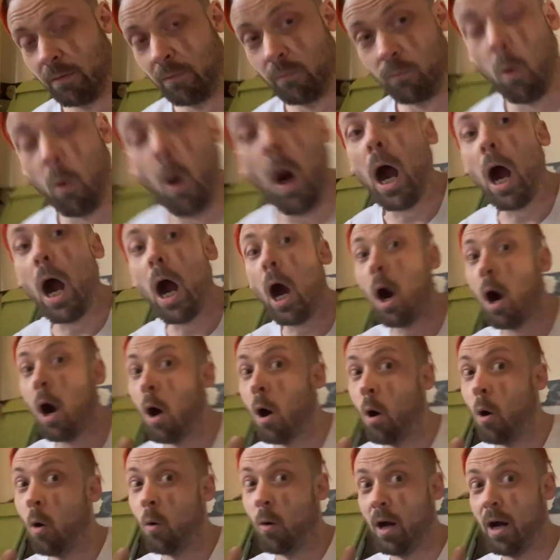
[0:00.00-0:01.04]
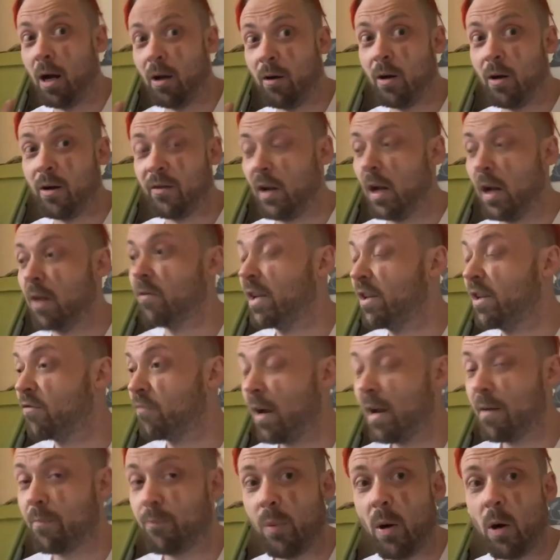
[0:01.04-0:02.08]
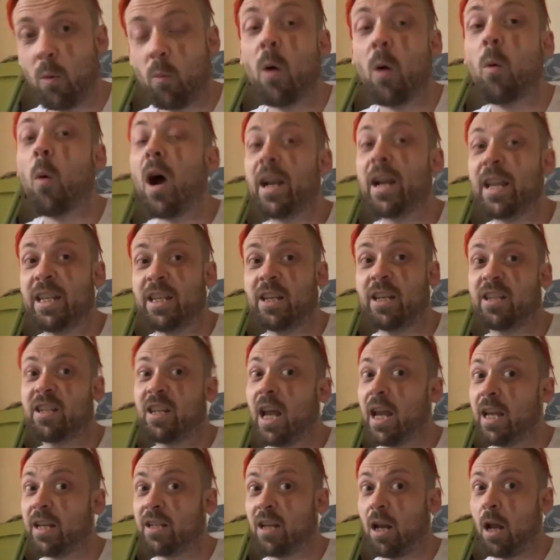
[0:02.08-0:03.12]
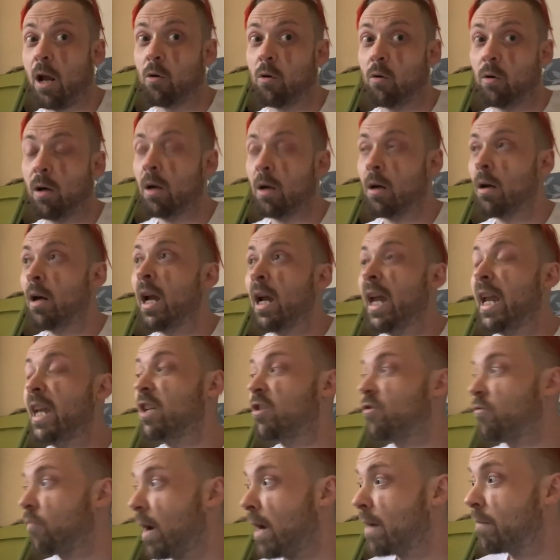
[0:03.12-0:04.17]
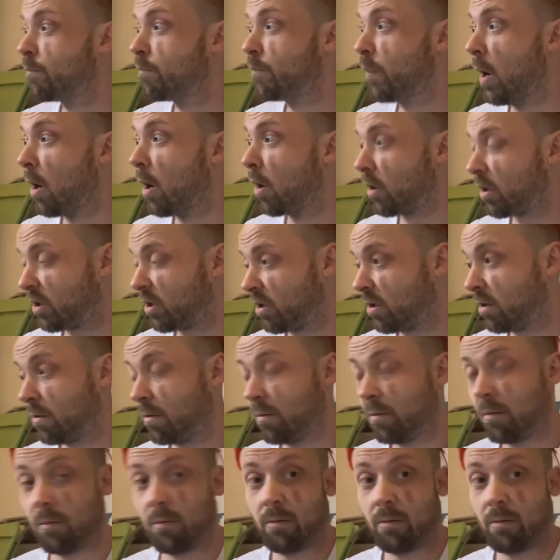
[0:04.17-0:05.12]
Whoa! He's read book. Well, why didn't you say so? He's read books.